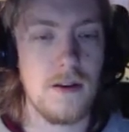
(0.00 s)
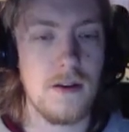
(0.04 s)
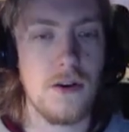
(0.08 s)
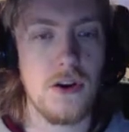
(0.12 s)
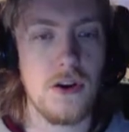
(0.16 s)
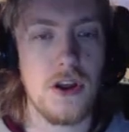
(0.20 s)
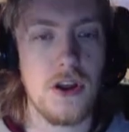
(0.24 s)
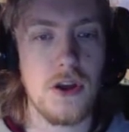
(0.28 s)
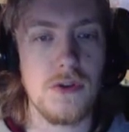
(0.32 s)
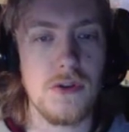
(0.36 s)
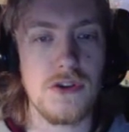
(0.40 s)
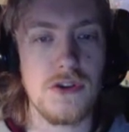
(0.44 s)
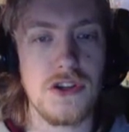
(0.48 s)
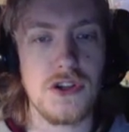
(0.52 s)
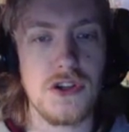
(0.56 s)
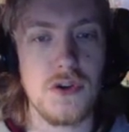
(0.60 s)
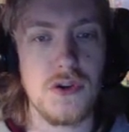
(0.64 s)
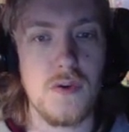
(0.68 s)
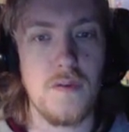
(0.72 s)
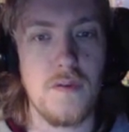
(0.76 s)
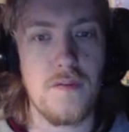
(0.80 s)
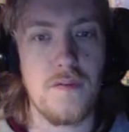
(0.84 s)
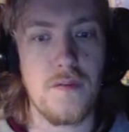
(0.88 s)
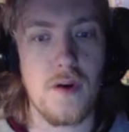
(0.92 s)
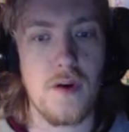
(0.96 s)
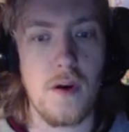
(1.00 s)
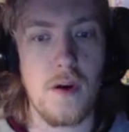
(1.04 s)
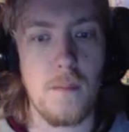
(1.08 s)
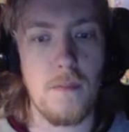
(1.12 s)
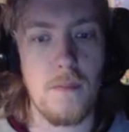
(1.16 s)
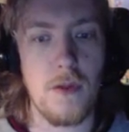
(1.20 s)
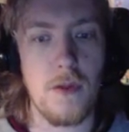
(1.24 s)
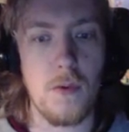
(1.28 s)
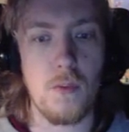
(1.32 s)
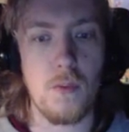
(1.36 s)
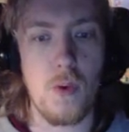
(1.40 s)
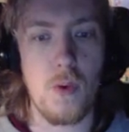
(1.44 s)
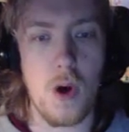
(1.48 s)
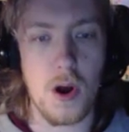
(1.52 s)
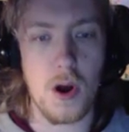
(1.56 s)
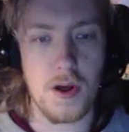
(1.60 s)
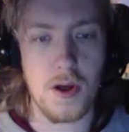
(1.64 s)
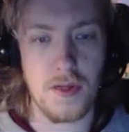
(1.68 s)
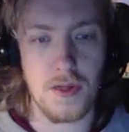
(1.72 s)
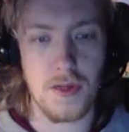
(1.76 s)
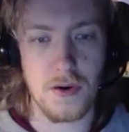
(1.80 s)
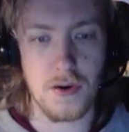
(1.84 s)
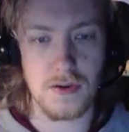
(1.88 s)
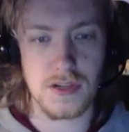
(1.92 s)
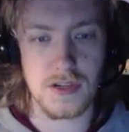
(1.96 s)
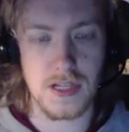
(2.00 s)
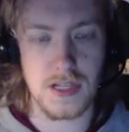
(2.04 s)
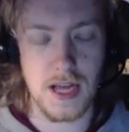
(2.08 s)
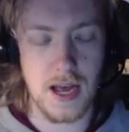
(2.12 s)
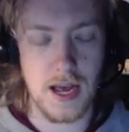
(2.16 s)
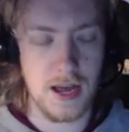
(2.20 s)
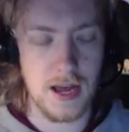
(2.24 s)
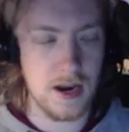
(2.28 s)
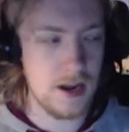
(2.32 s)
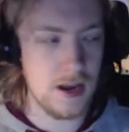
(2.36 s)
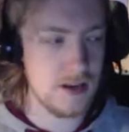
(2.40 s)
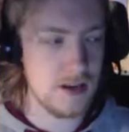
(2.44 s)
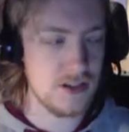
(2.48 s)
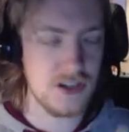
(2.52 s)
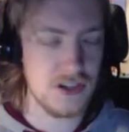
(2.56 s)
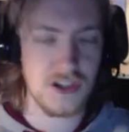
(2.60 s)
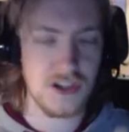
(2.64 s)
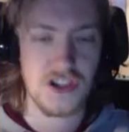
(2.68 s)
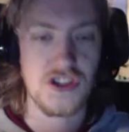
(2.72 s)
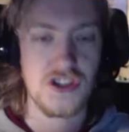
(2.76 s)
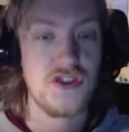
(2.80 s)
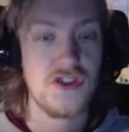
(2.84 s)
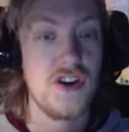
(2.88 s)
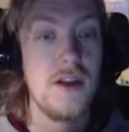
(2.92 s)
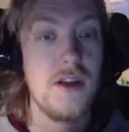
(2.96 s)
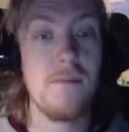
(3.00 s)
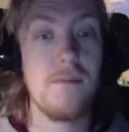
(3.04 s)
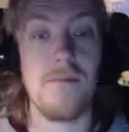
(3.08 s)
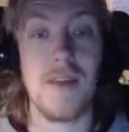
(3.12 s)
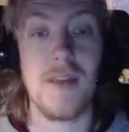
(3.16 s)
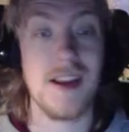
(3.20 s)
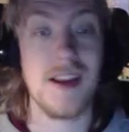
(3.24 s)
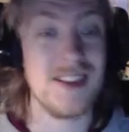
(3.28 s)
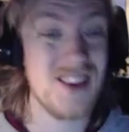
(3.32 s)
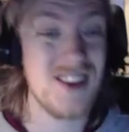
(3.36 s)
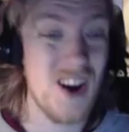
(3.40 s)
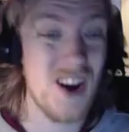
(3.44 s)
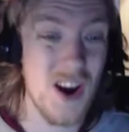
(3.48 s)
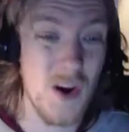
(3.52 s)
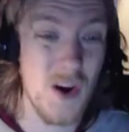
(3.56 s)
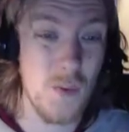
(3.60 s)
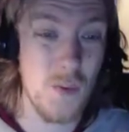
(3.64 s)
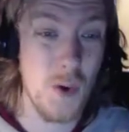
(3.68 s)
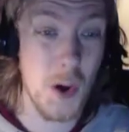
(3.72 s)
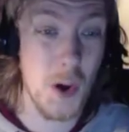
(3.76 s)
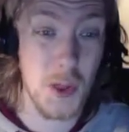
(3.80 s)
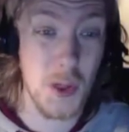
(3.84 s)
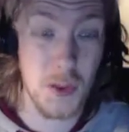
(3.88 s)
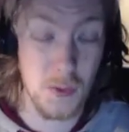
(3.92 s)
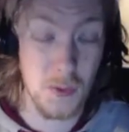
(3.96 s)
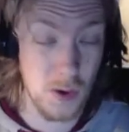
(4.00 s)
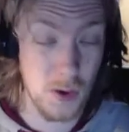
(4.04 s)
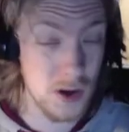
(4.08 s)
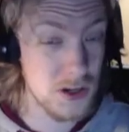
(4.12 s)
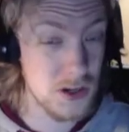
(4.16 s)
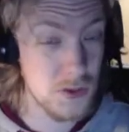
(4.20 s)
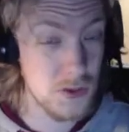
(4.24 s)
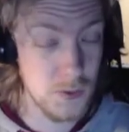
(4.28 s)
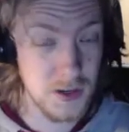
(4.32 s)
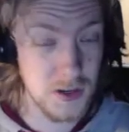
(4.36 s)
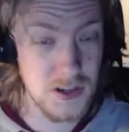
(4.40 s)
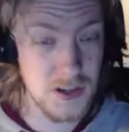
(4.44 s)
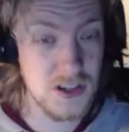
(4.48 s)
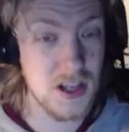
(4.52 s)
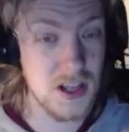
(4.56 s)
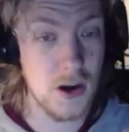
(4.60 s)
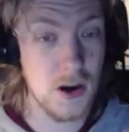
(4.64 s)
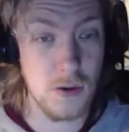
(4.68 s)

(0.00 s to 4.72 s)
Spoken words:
You're used to from the walkthroughs that I just stream the entire walkthrough on Twitch.